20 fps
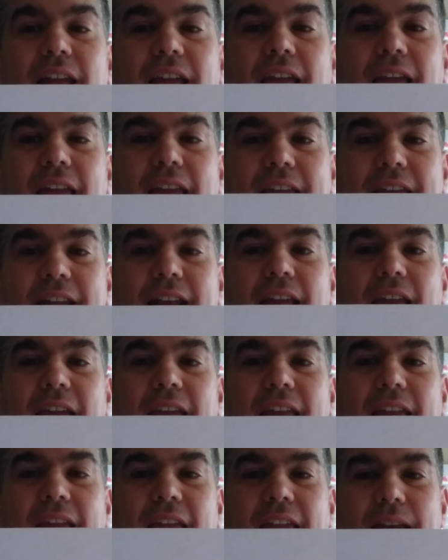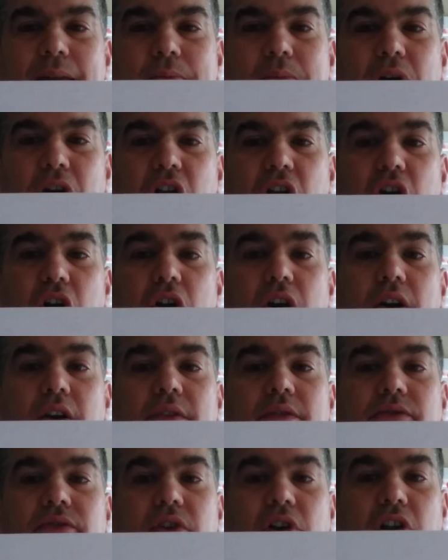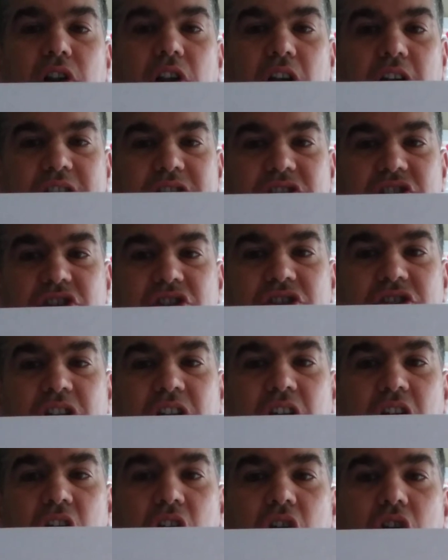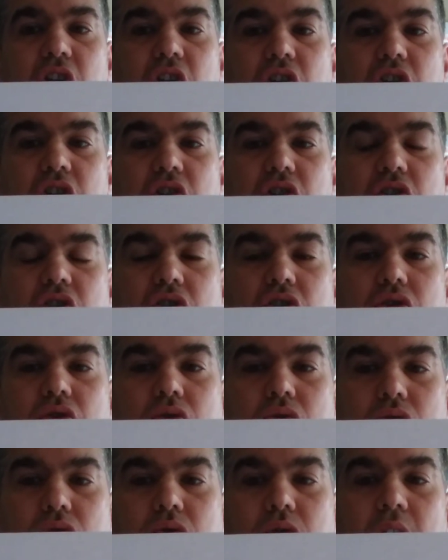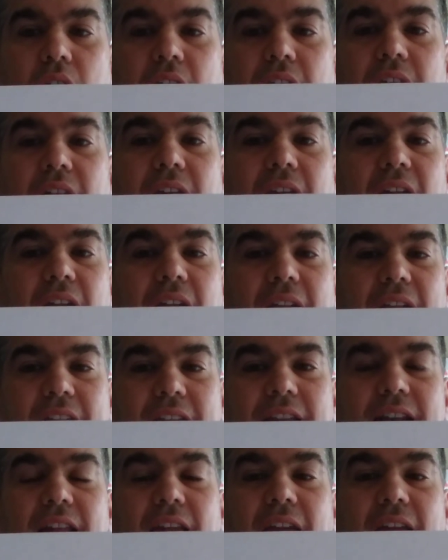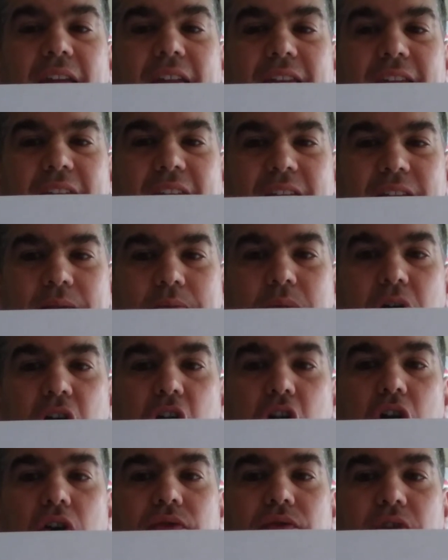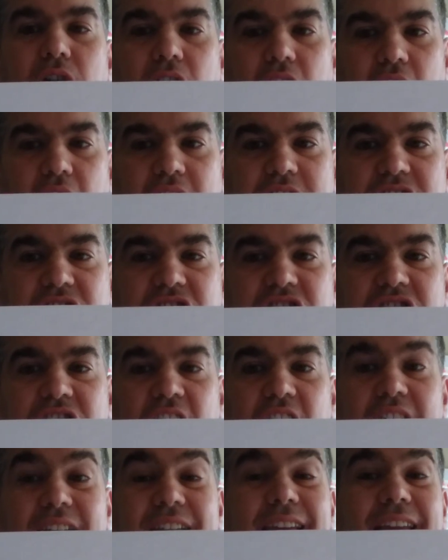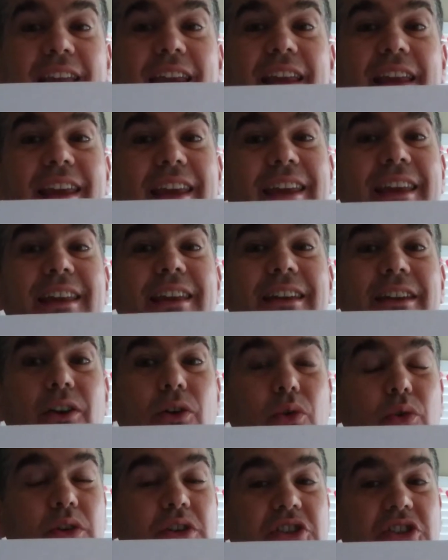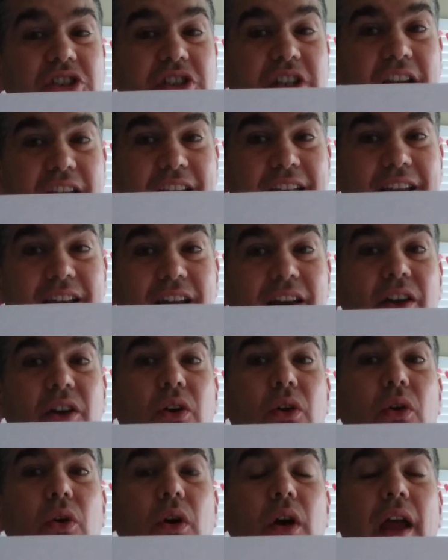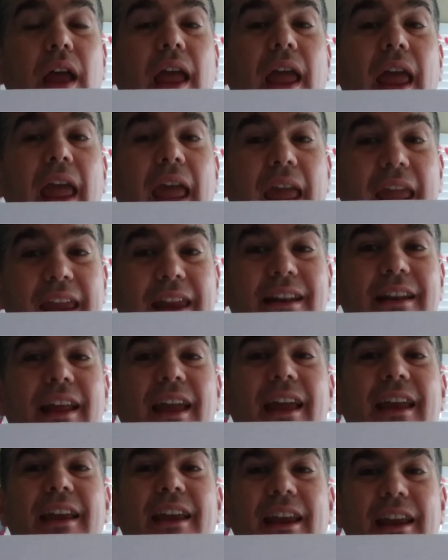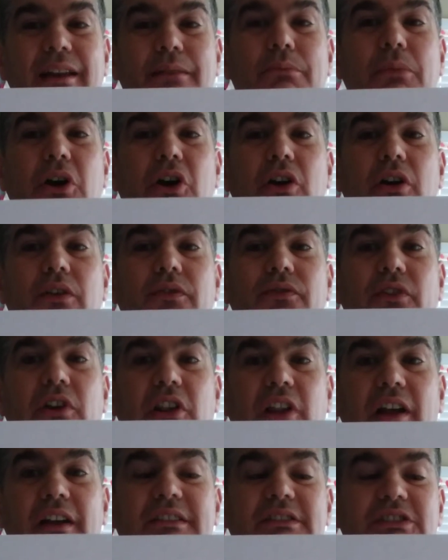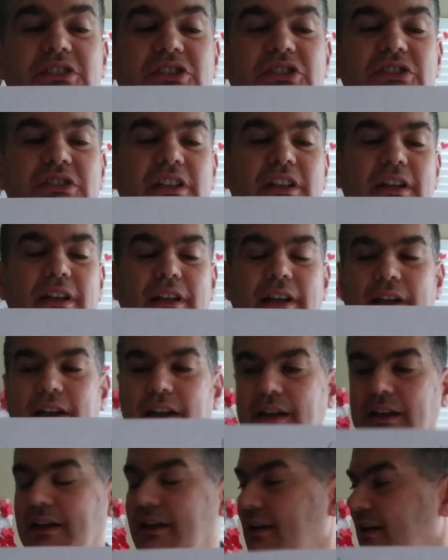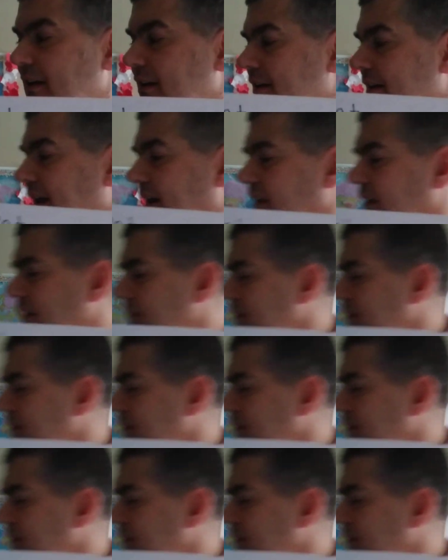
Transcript: ate a hamburger for lunch. You ate a hamburger for lunch. He or she ate a hamburger for lunch. Now let